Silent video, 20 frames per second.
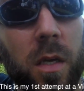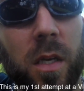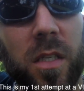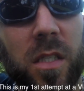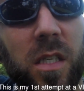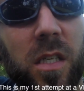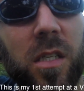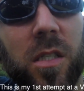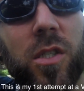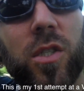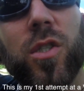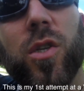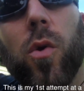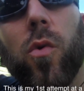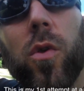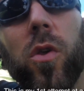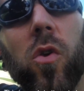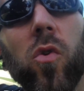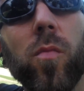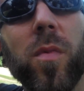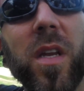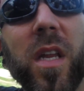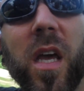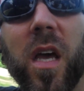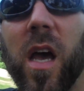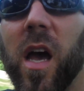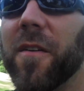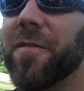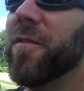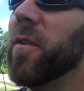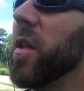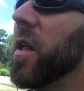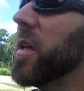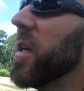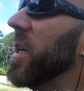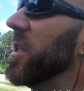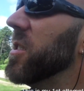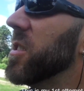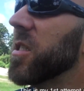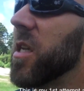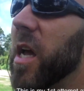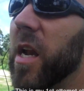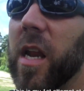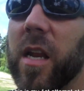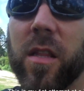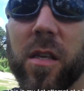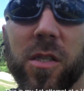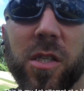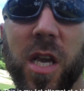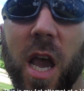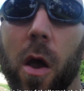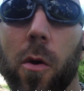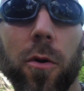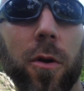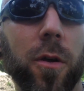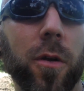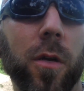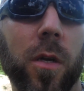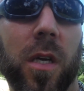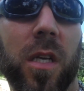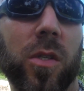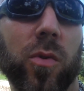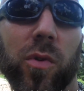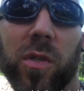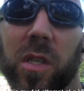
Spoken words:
because it is so humid. I feel like I just got out of the shower. It's